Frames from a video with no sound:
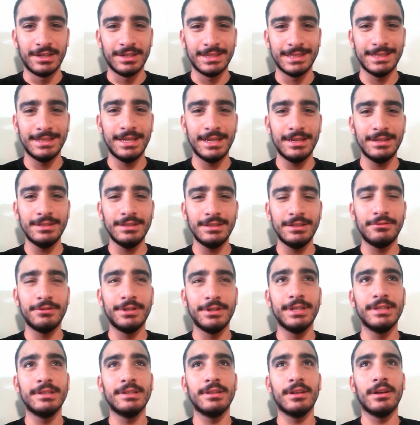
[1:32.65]
Then there
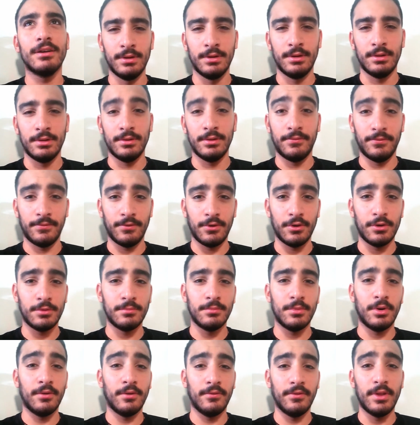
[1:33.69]
is the
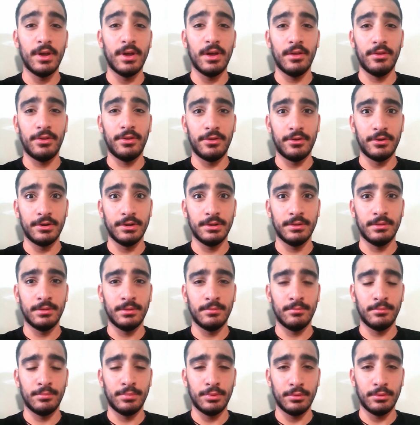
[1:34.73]
form of the third
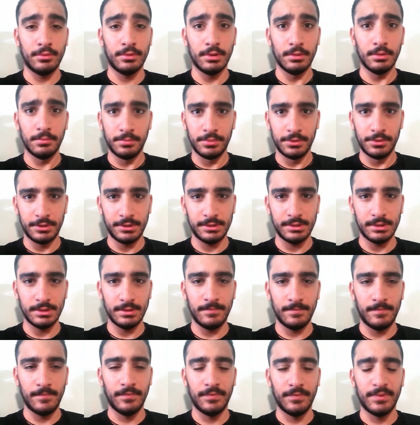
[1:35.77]
plural
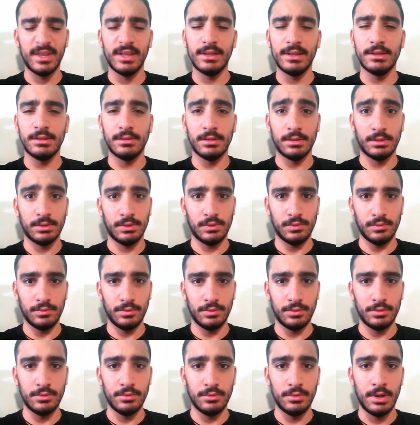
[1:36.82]
person, that is
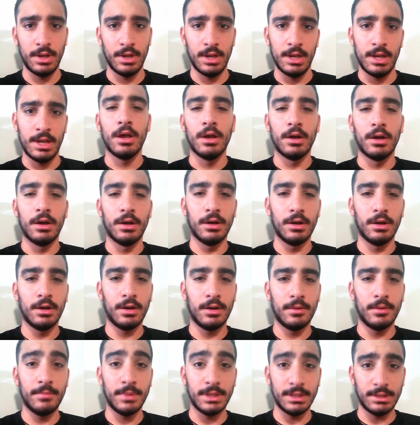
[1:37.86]
sunnu,
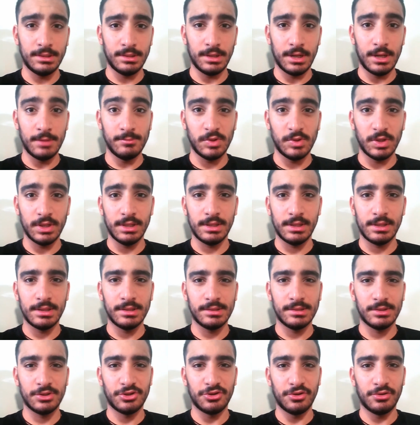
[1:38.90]
uh, many times
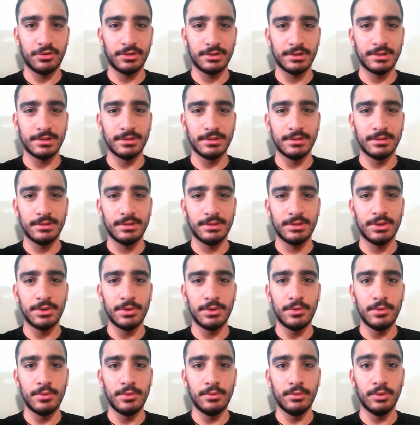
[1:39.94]
it's shortened
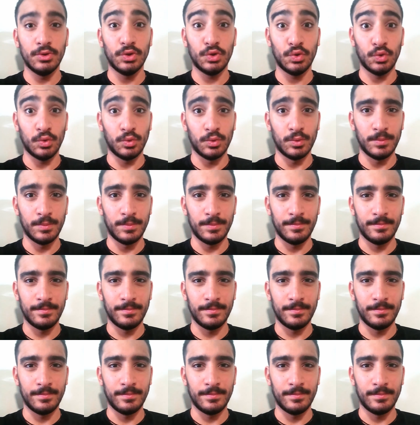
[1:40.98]
to su.